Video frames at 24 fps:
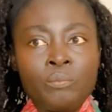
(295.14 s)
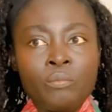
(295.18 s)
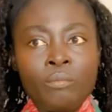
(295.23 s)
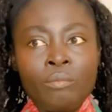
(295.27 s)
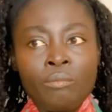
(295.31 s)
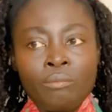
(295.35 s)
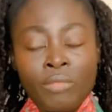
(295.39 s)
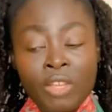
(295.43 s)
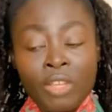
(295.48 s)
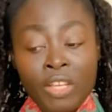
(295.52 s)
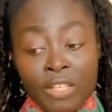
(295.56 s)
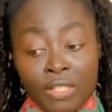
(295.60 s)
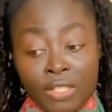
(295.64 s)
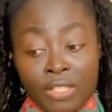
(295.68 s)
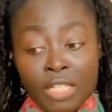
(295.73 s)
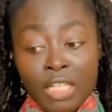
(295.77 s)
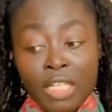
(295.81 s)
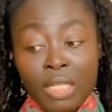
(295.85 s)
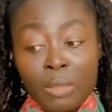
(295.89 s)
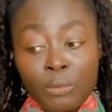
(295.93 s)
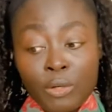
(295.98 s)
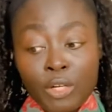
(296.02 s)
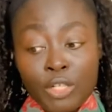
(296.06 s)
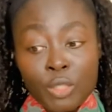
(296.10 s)
His
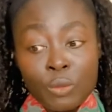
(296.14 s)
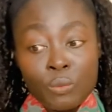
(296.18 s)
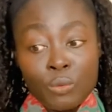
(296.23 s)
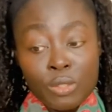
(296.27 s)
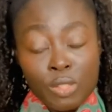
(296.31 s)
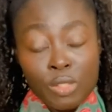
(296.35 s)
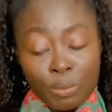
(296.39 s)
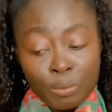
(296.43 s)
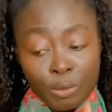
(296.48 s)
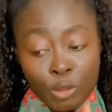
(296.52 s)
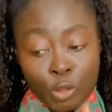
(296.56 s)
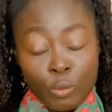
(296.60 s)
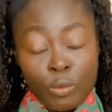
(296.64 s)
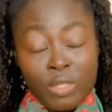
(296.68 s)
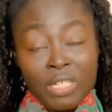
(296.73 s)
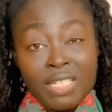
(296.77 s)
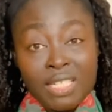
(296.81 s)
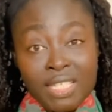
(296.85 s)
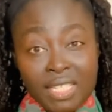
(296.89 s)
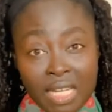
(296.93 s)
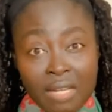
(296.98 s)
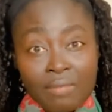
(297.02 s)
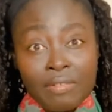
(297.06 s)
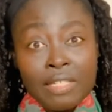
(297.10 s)
celebration was between the
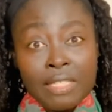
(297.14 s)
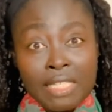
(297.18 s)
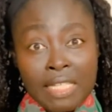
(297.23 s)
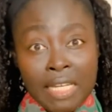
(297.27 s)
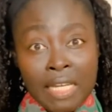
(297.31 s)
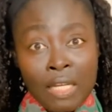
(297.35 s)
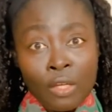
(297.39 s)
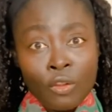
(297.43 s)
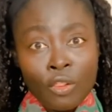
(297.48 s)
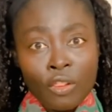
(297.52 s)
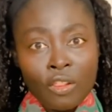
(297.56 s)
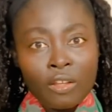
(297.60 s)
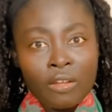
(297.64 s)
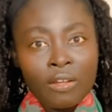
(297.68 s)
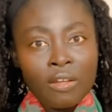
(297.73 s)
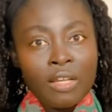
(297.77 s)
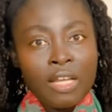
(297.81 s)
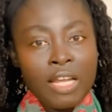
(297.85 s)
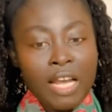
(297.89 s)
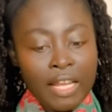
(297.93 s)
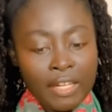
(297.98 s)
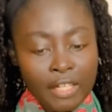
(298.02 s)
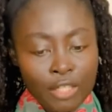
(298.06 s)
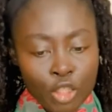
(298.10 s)
17th
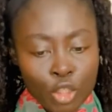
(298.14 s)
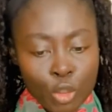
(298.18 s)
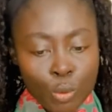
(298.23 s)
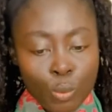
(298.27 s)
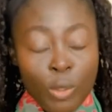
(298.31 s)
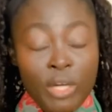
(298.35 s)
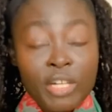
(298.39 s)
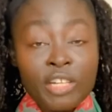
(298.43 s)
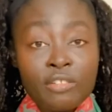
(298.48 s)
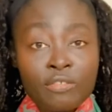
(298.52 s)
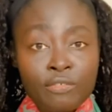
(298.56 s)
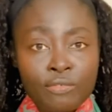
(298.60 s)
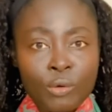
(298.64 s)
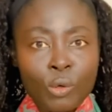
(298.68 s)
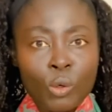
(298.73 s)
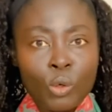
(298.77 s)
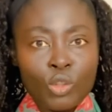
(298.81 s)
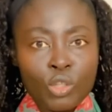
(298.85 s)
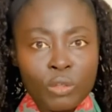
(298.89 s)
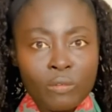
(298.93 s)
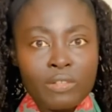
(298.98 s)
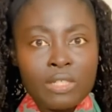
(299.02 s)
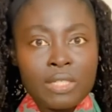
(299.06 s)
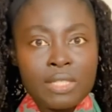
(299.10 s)
and the 24th
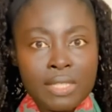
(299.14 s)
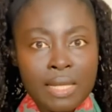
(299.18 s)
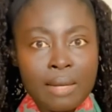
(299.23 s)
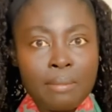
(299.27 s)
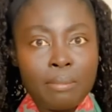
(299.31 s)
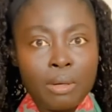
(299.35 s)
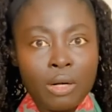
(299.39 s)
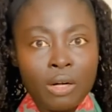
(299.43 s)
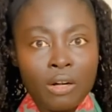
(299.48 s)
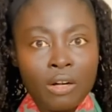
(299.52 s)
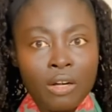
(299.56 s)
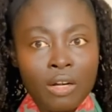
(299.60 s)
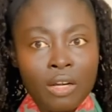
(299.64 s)
of December.